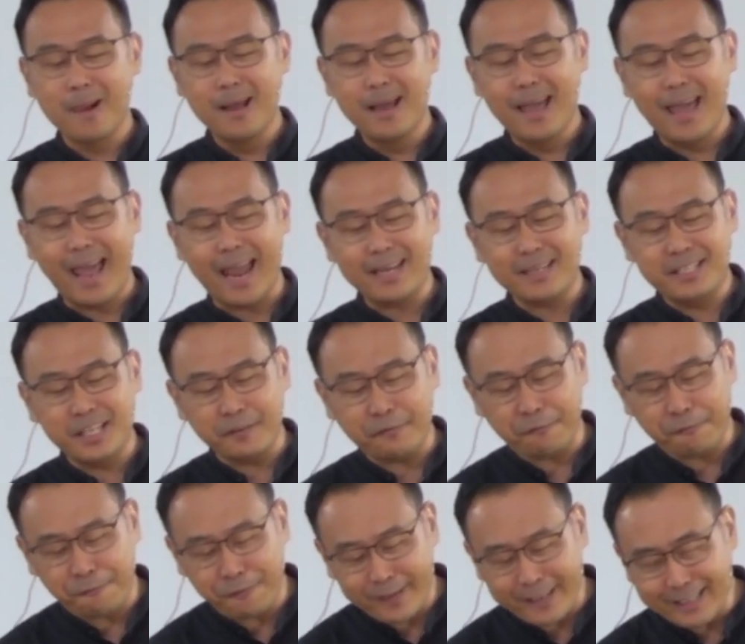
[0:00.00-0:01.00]
a
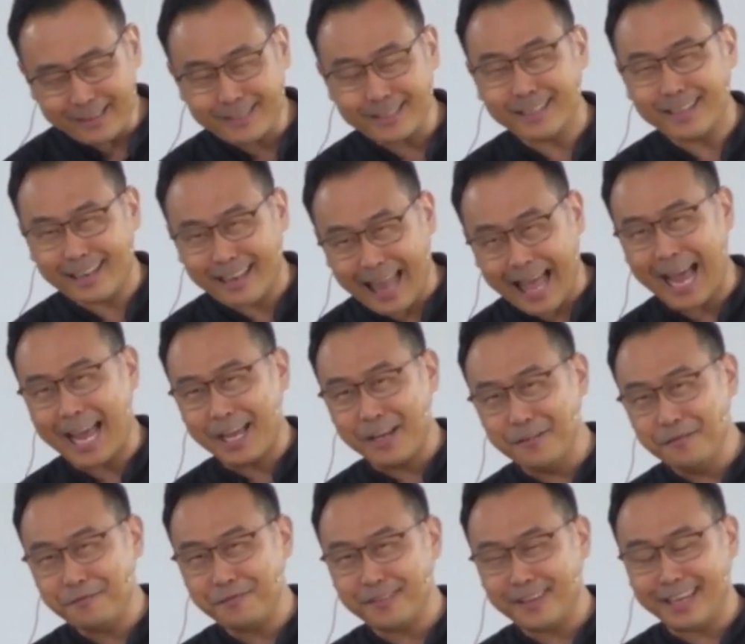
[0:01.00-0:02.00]
defeated life
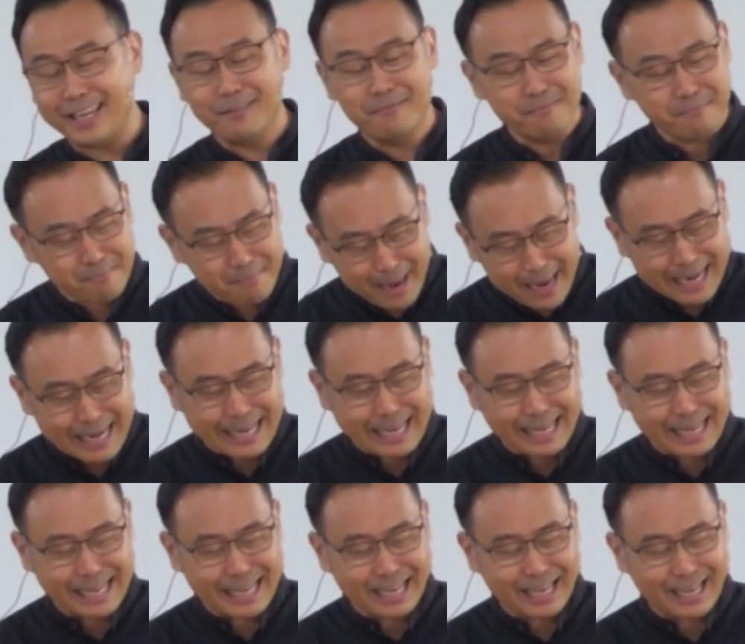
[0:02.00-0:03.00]
in
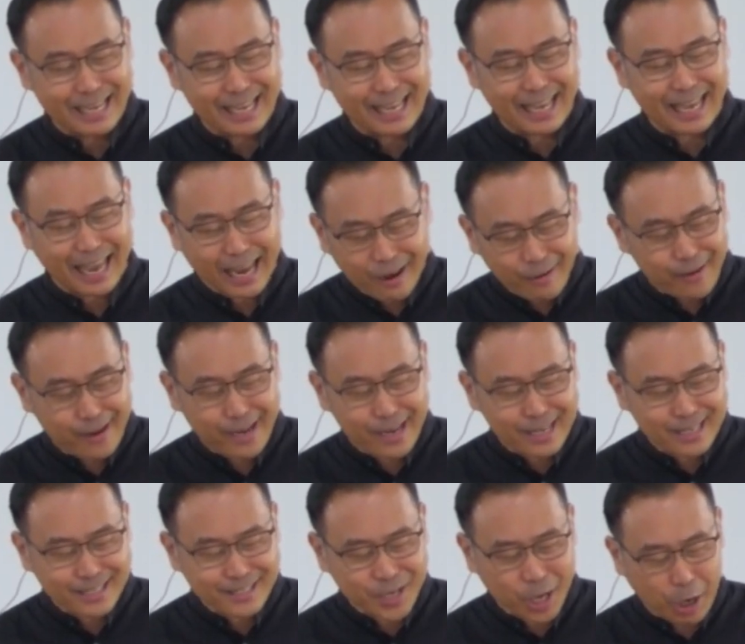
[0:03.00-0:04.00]
many
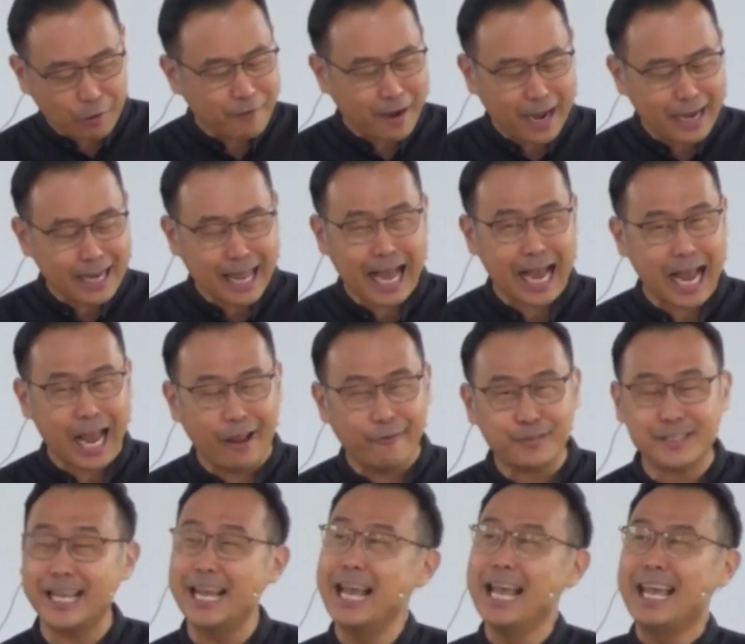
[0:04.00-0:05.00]
areas of our lives?
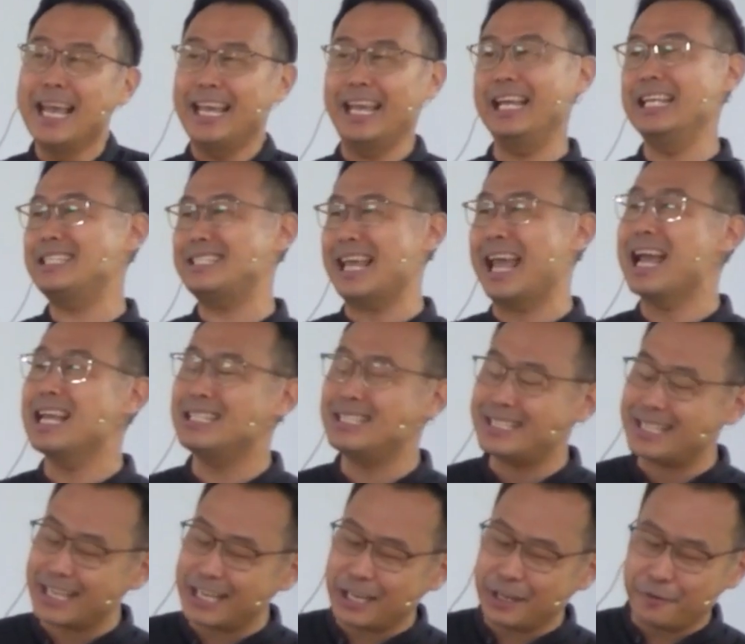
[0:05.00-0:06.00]
It's as
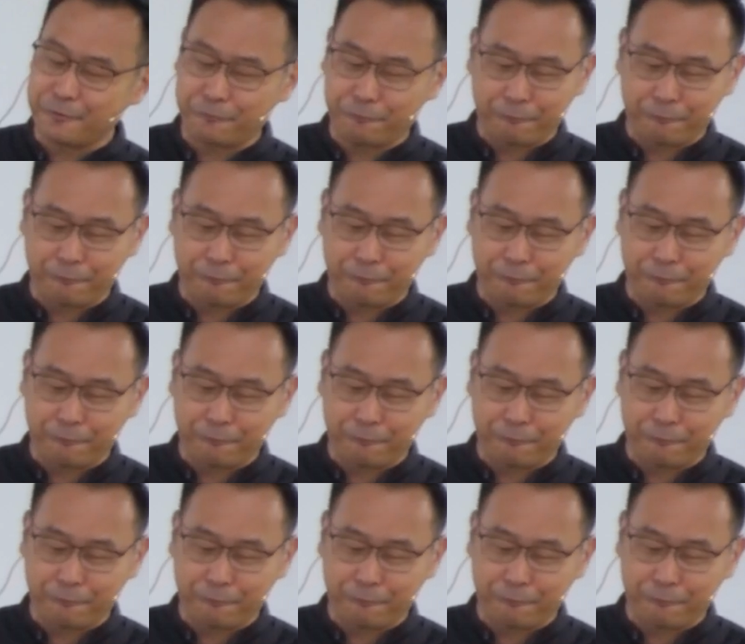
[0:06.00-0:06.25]
if,